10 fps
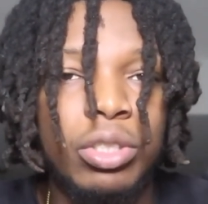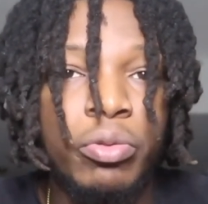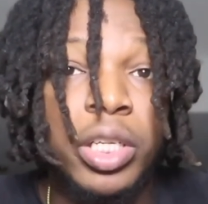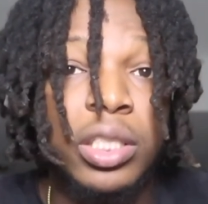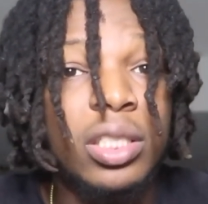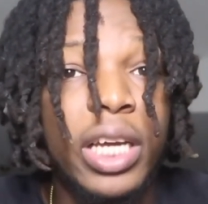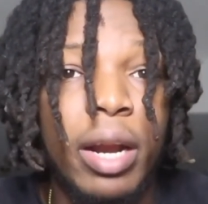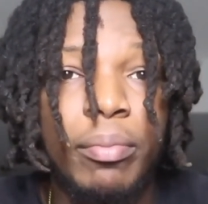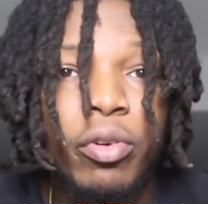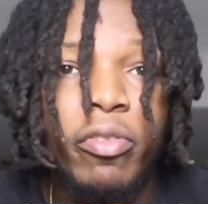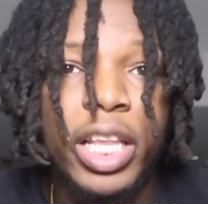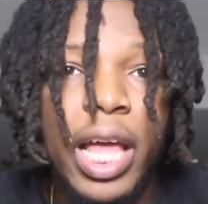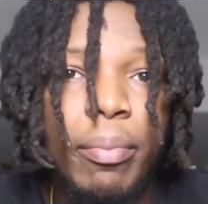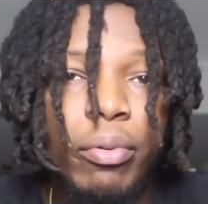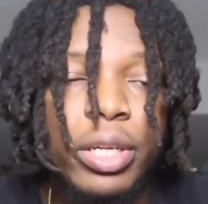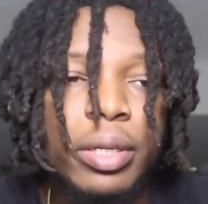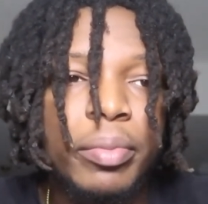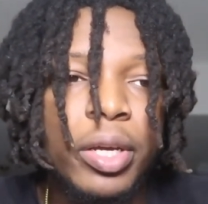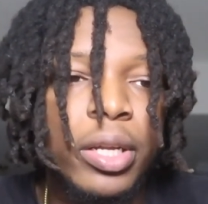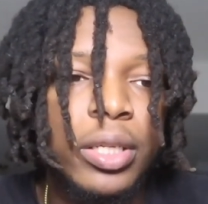you really just gotta move at that point, to
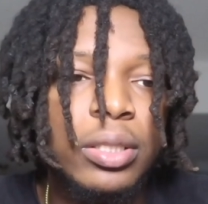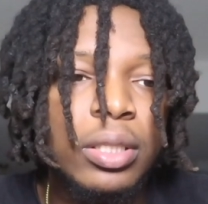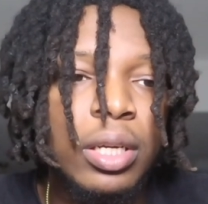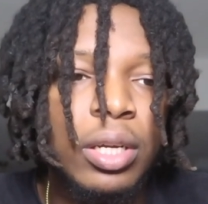be honest.